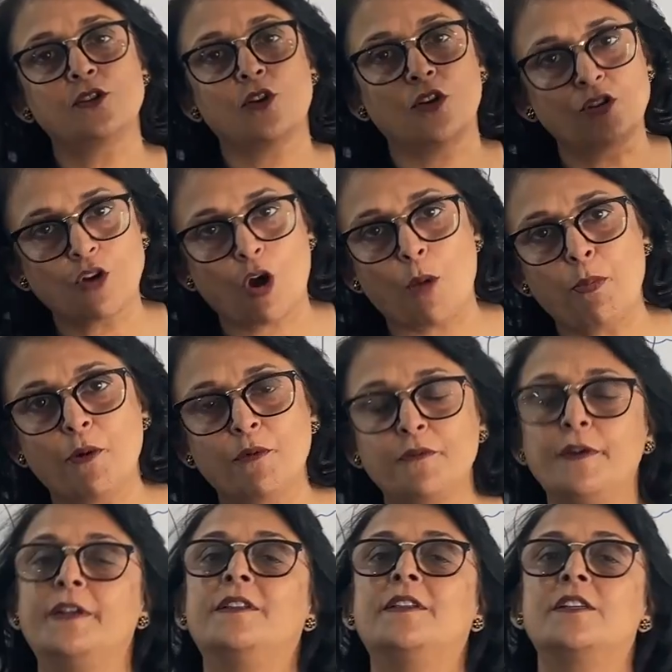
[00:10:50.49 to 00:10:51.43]
on top of
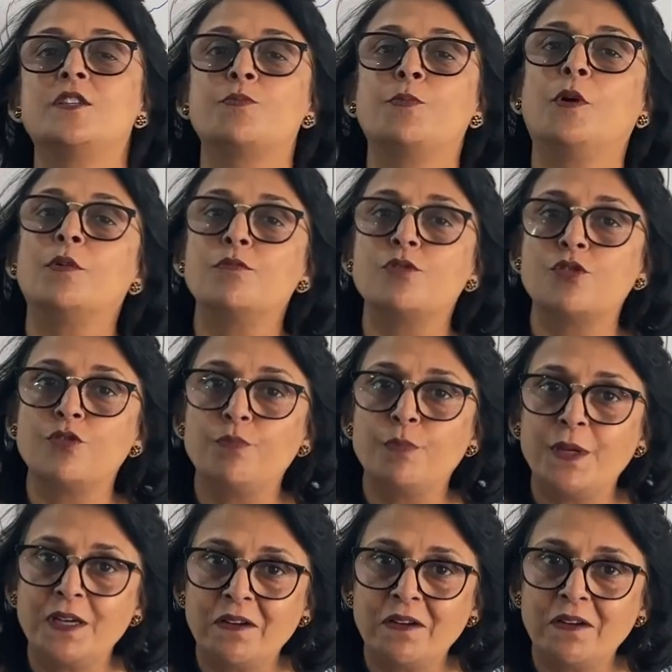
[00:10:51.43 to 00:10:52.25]
it, the sperm should be